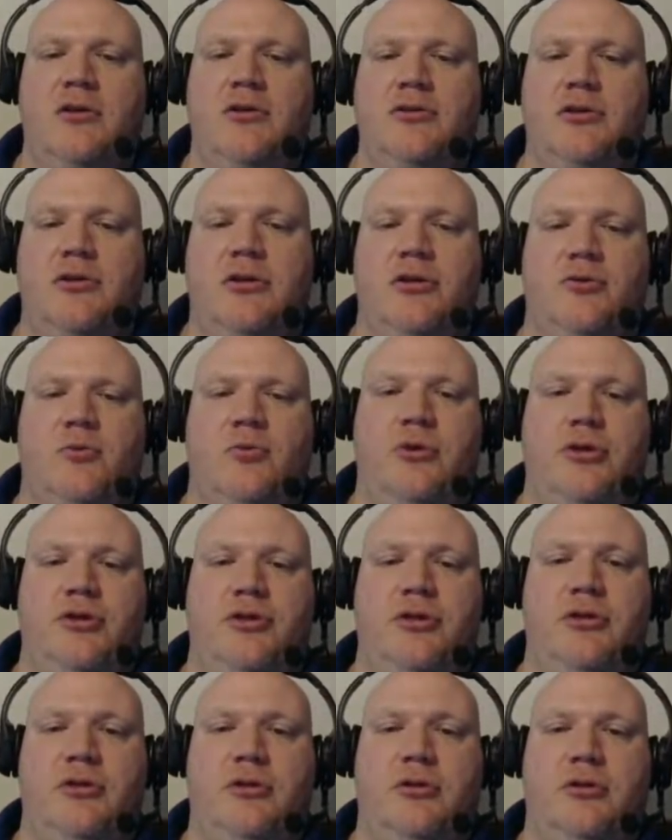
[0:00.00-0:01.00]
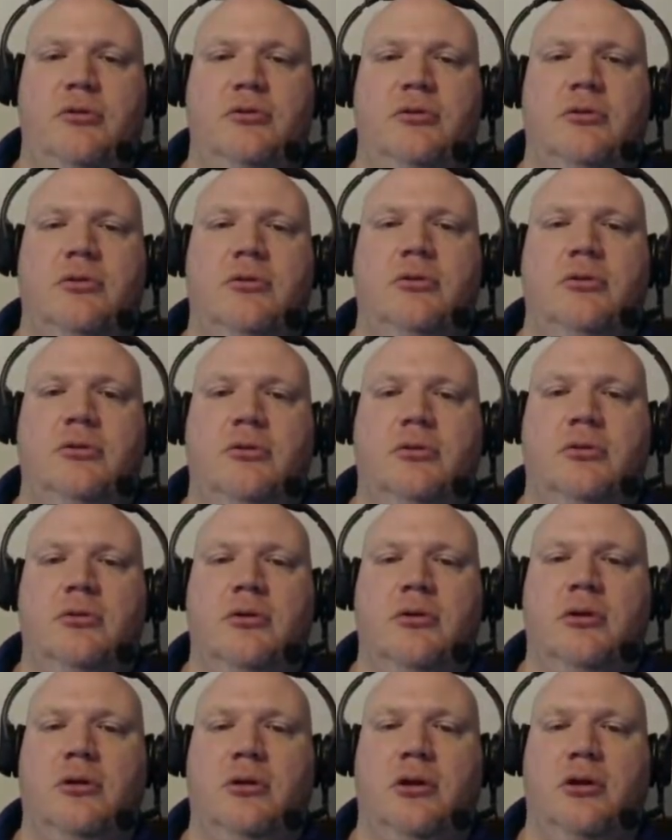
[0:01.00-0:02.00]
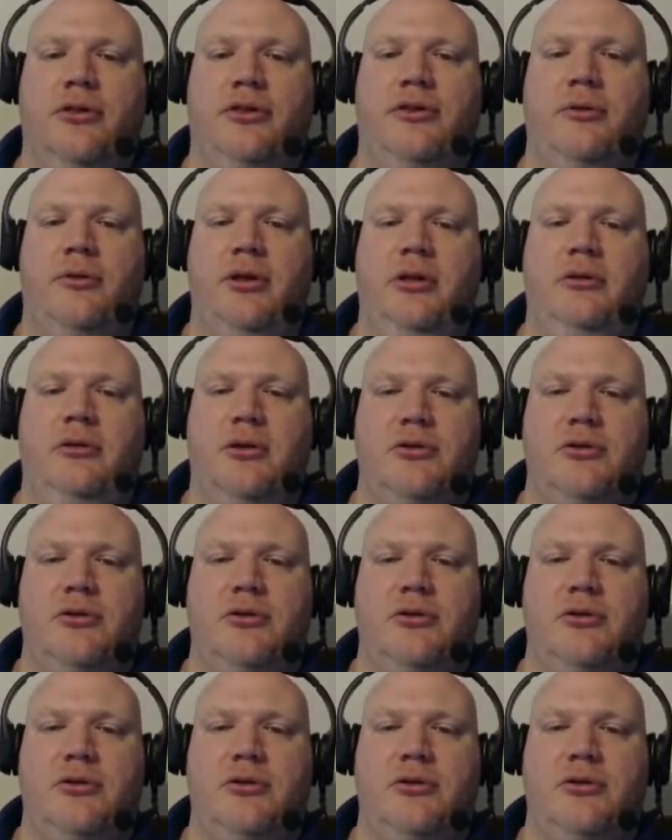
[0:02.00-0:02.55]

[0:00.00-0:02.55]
So there's 1, 2, 3.